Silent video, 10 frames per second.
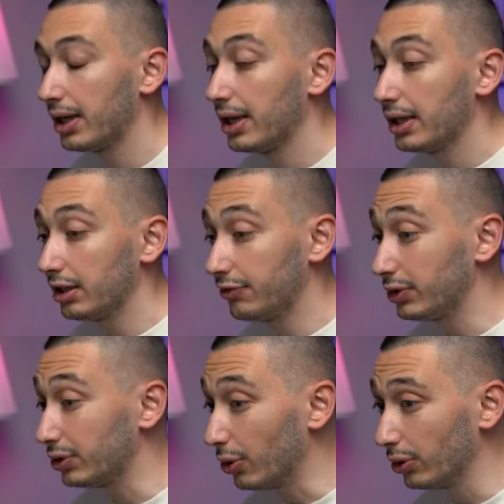if you
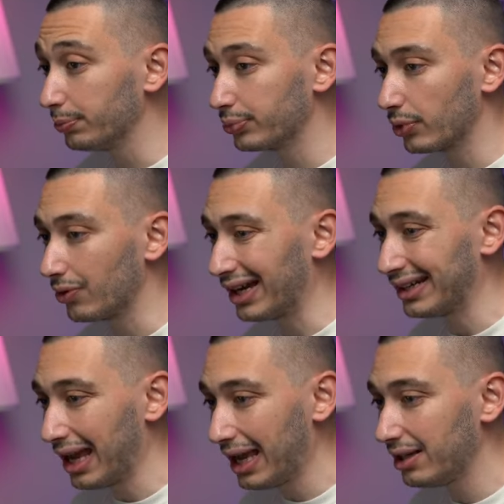don't provide
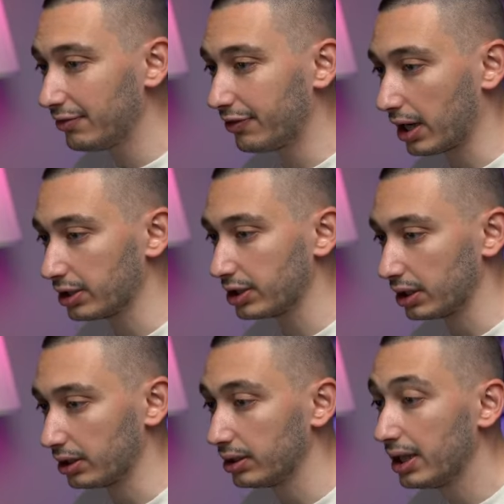any function,